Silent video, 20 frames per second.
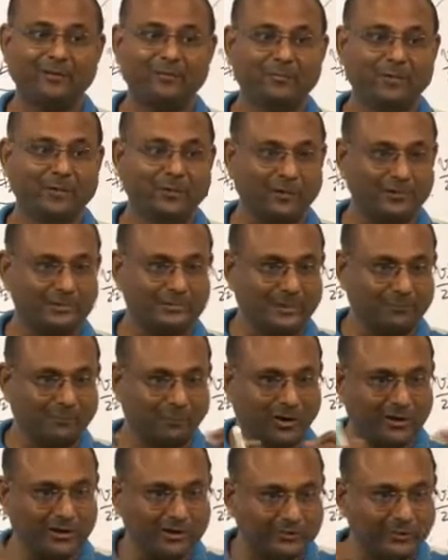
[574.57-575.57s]
Because the
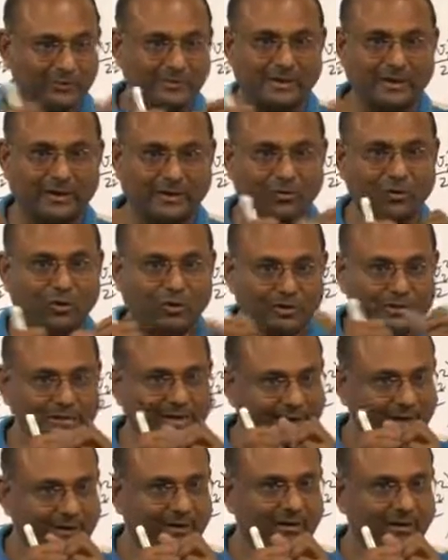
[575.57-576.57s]
molecules are
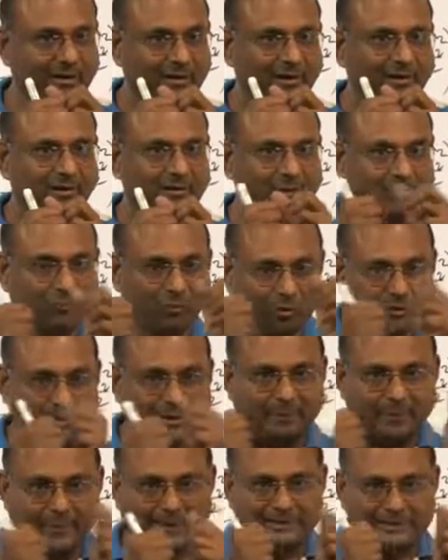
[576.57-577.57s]
closer, the more
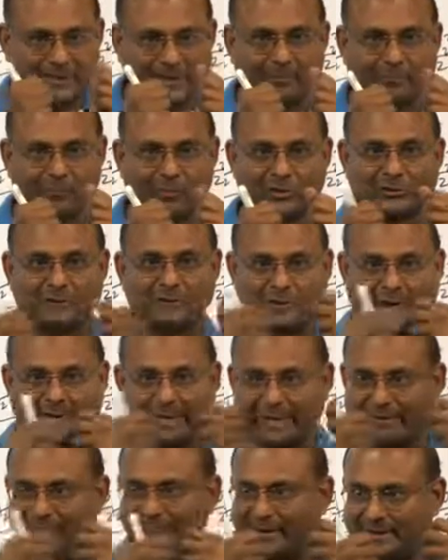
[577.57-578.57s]
the pressure, more
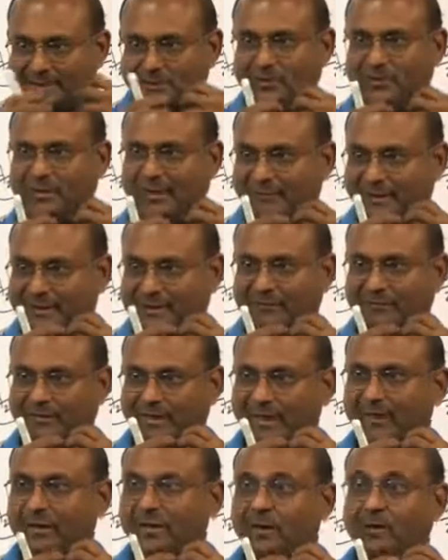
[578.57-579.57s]
spring effect. So
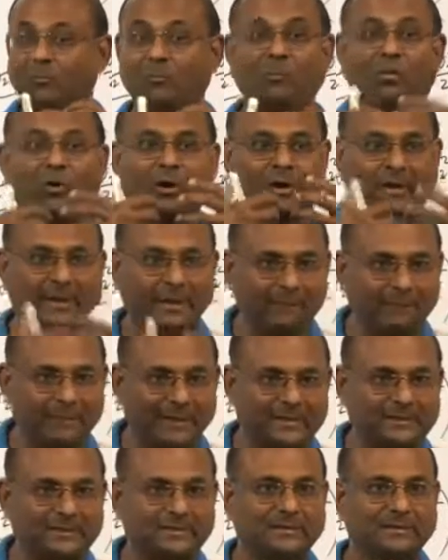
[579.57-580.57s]
effectively more
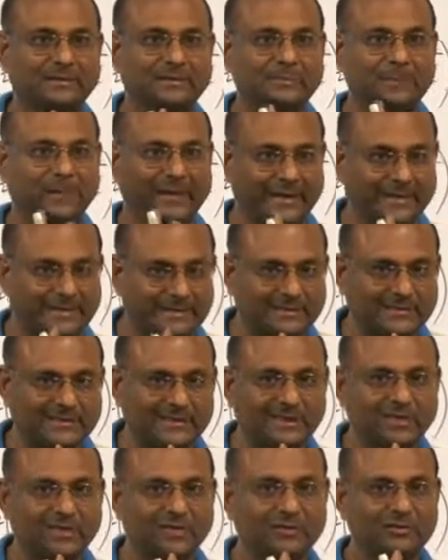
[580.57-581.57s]
compressed springs.
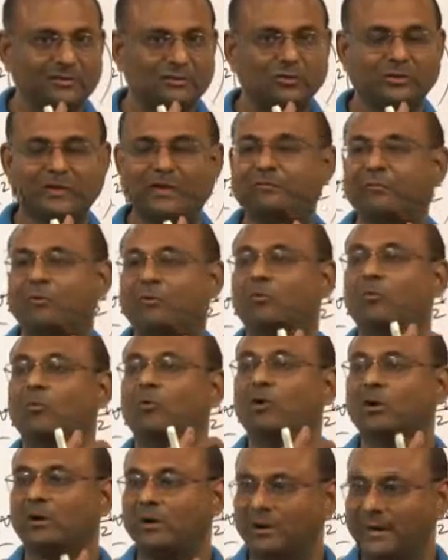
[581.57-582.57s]
So therefore
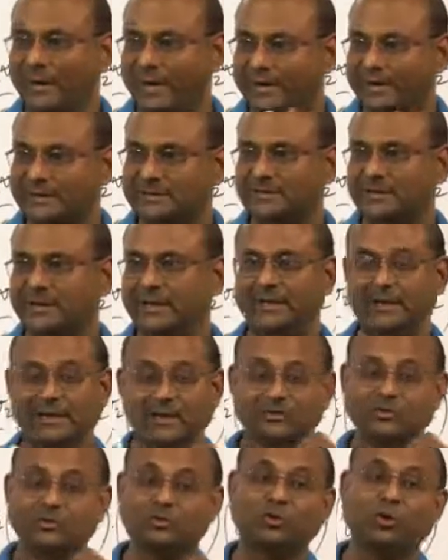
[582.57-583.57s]
more energy
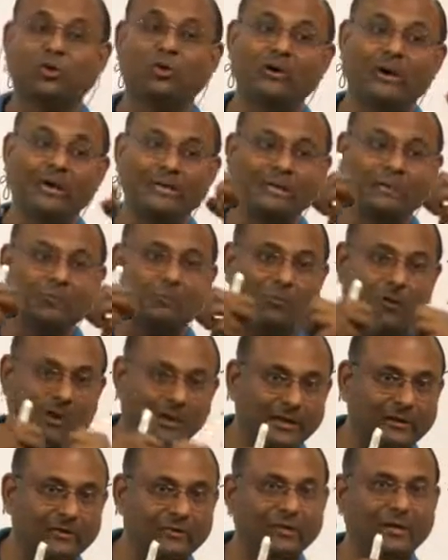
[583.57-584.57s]
stored at the
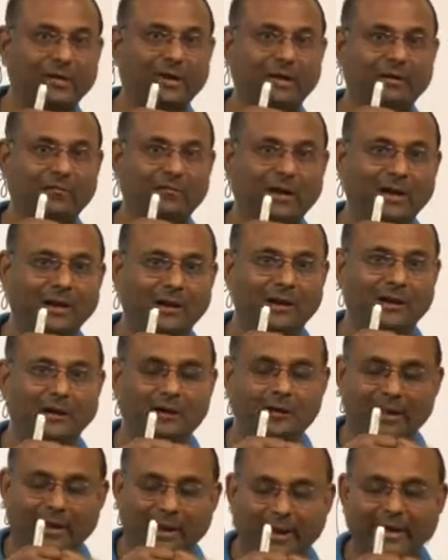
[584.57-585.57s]
molecular level.
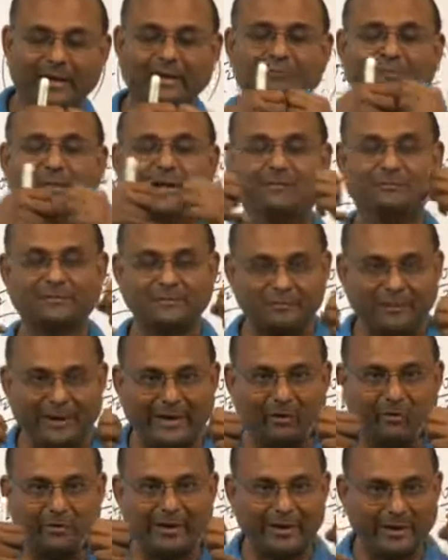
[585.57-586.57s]
And if they have spread
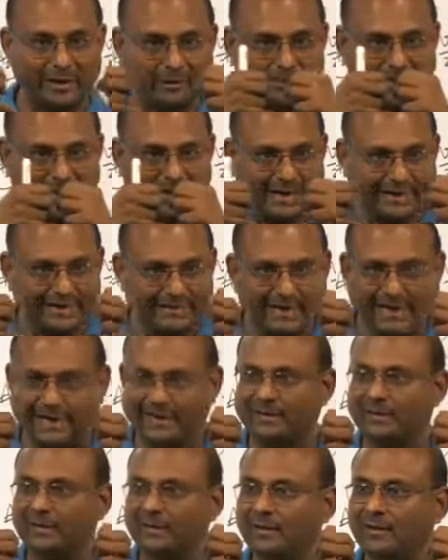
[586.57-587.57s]
out a little bit like
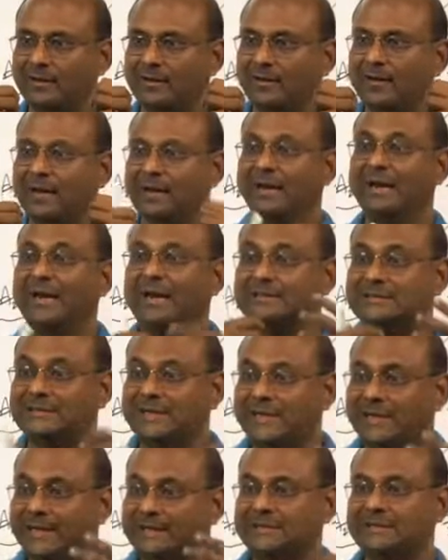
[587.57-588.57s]
that, less
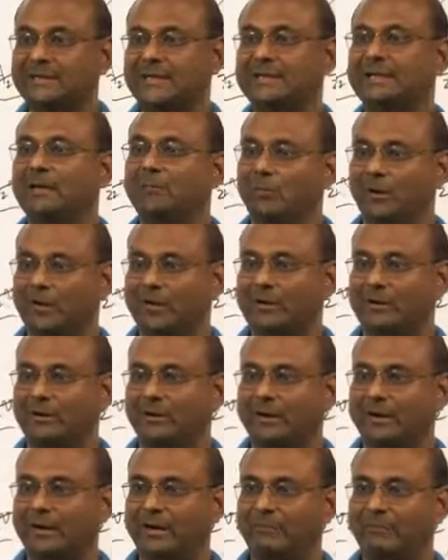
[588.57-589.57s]
energy at the
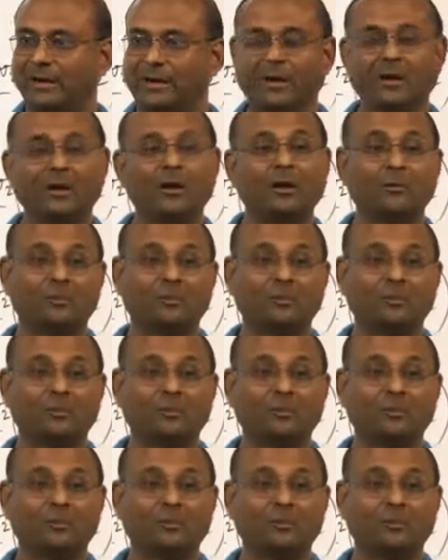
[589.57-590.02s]
molecular level.